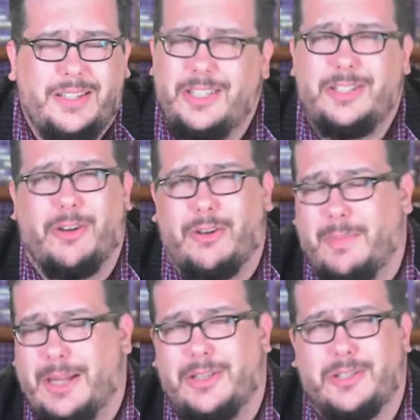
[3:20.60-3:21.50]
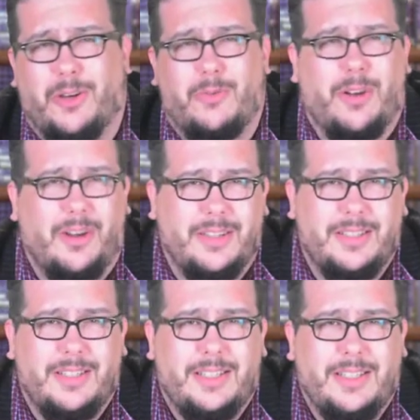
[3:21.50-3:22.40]
you're just going about this all wrong.
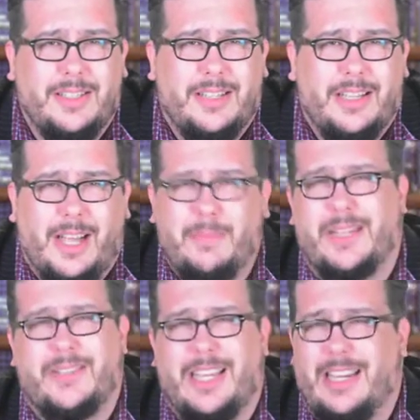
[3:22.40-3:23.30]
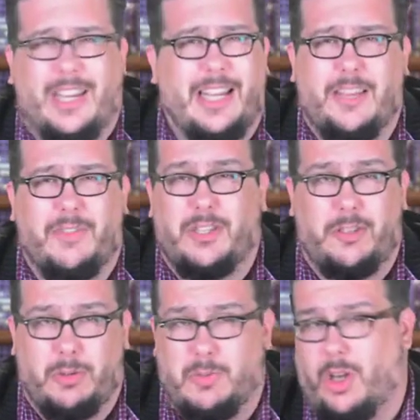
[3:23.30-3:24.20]
I'm not saying any of this
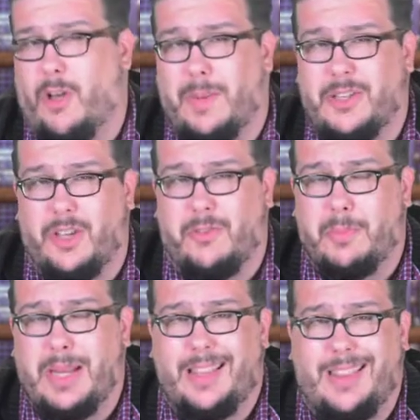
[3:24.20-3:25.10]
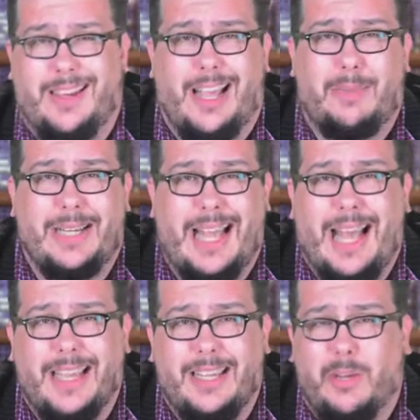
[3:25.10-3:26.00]
to absolve myself from anything. I'm a
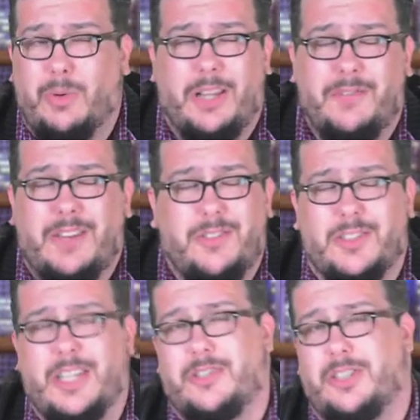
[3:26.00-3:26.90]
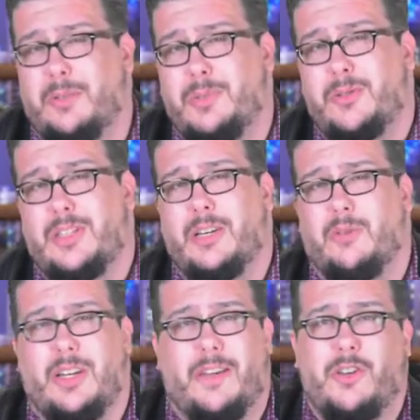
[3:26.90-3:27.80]
guy, and while I've never sexually abused
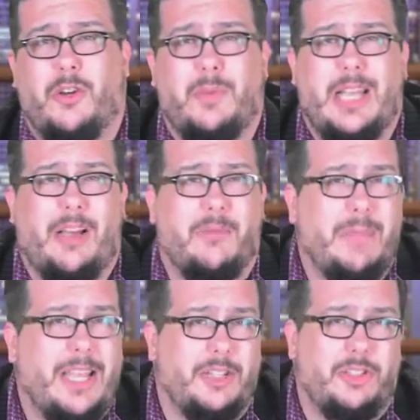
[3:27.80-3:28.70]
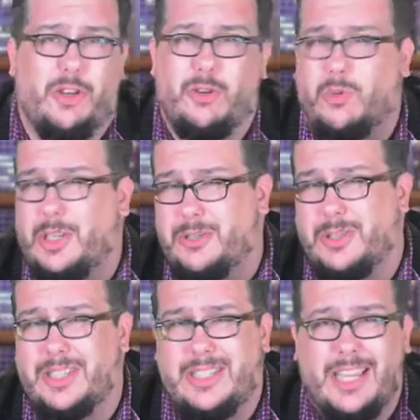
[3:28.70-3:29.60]
anyone, I've no doubt made a joke while
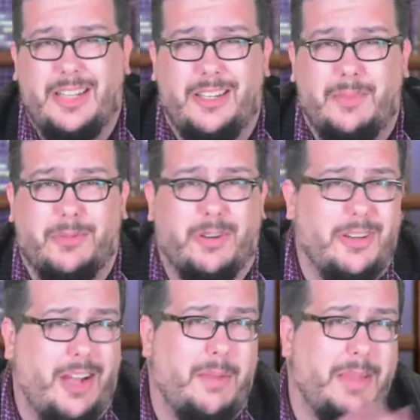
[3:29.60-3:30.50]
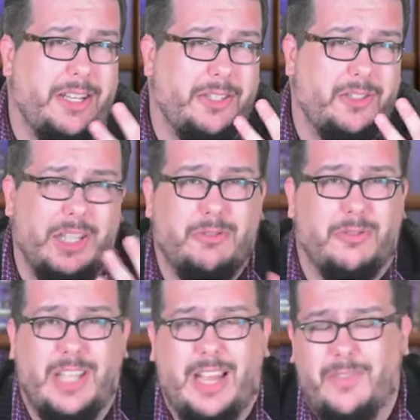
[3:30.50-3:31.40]
doing stand-up or a comment in
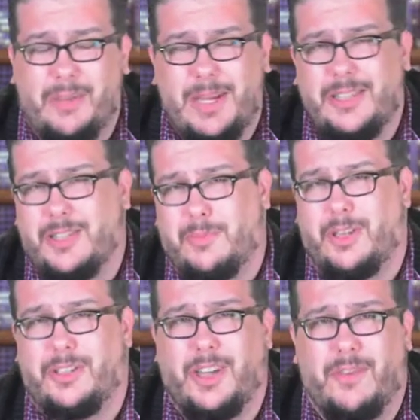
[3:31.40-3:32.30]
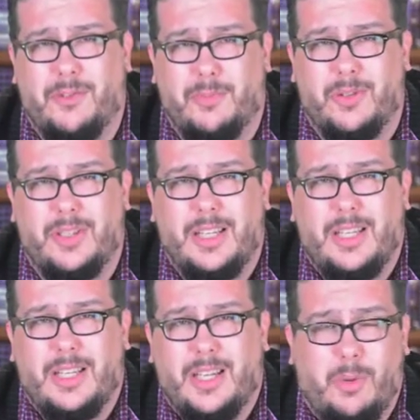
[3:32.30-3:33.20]
general life that made someone uncomfortable.
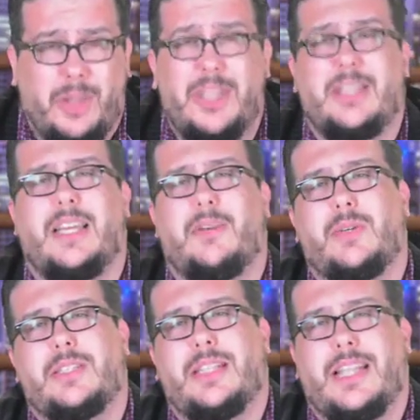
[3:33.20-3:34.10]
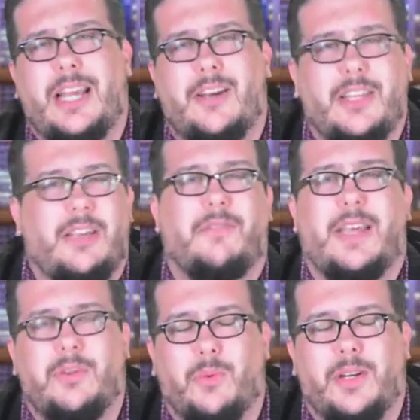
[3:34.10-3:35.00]
And while the intent wasn't there, the
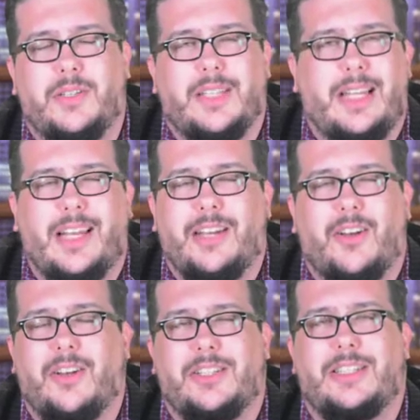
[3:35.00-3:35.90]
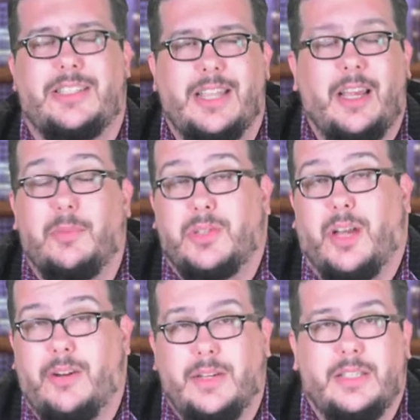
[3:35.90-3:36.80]
effect was, and I can honestly say I'm
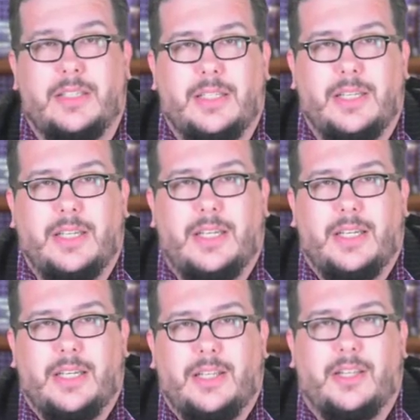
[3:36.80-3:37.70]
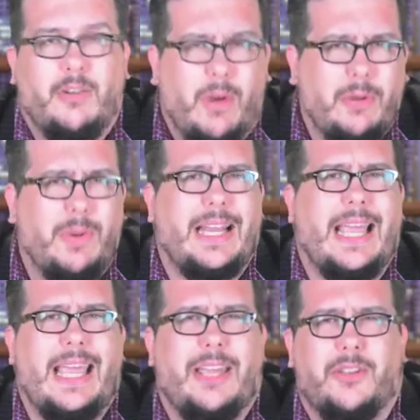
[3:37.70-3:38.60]
sorry. The correct way to
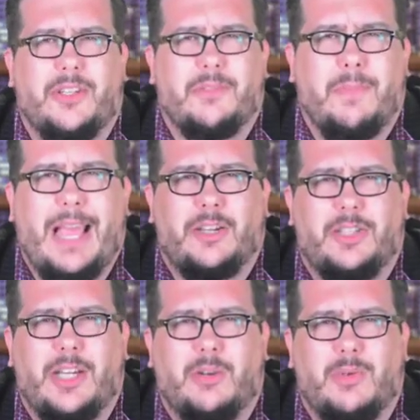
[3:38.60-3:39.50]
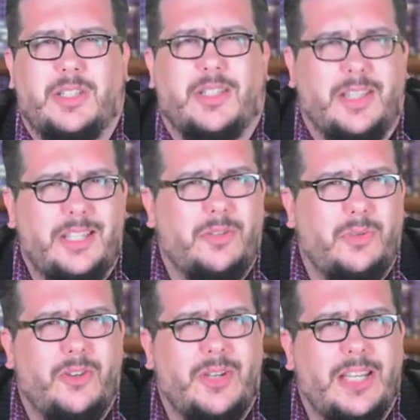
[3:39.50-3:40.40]
handle this mass share was to listen
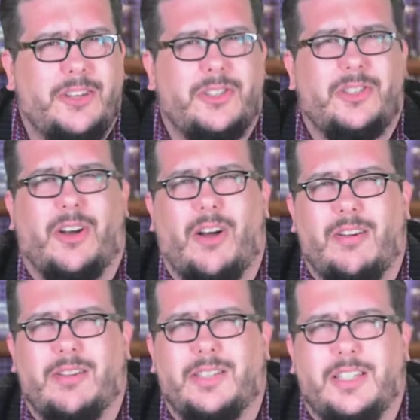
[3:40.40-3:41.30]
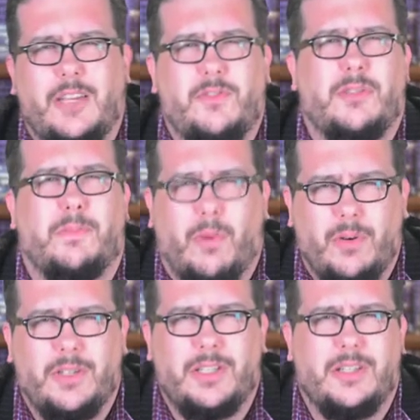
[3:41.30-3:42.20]
with your ears and your hearts and give
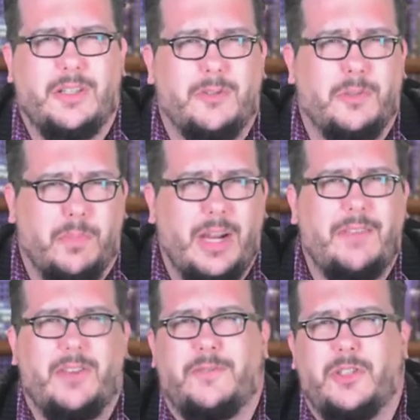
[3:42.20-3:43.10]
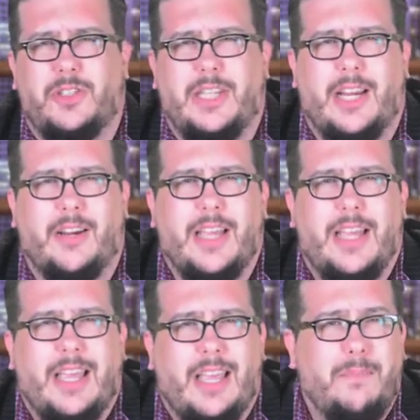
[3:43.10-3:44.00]
support to those brave enough to share
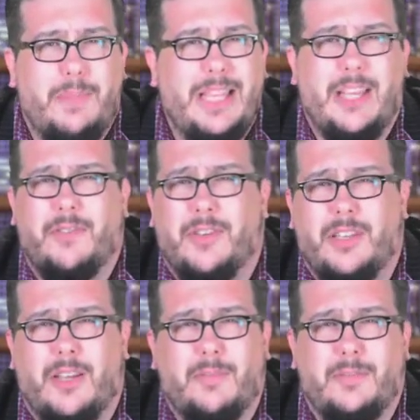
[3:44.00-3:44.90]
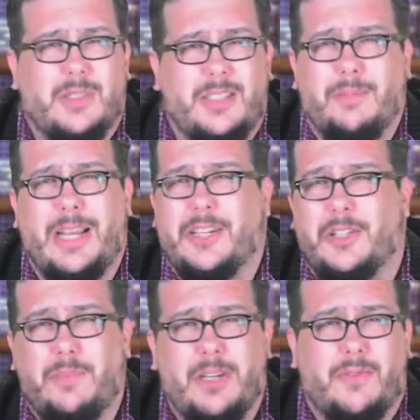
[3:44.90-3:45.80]
and be there for some kind of
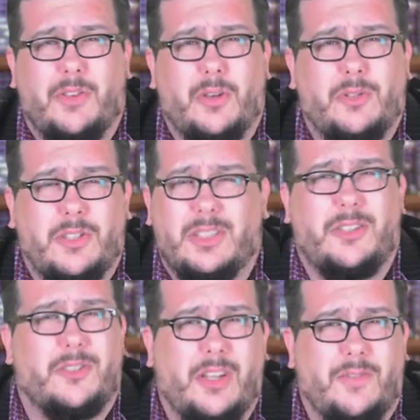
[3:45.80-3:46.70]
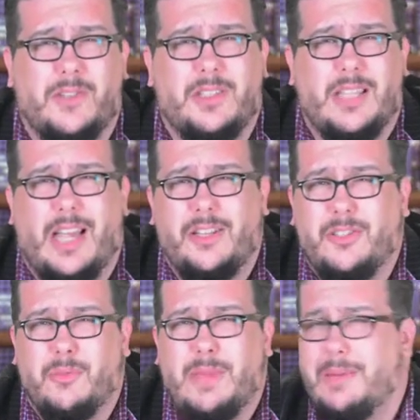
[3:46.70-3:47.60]
spear for those that still suffer in
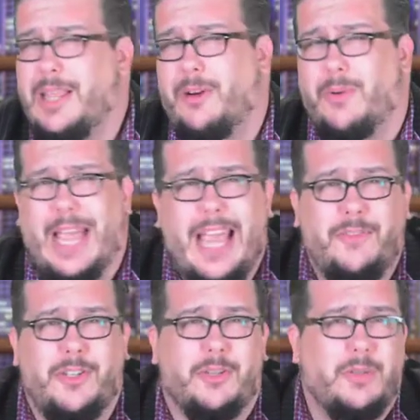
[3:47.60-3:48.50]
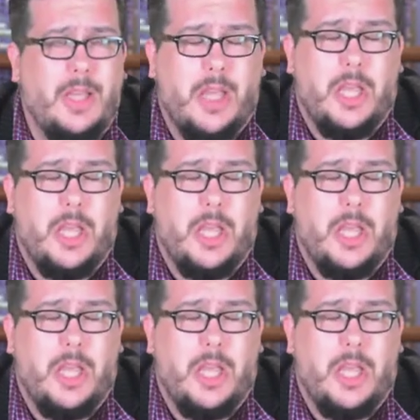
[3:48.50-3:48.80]
silence so maybe they don't have to.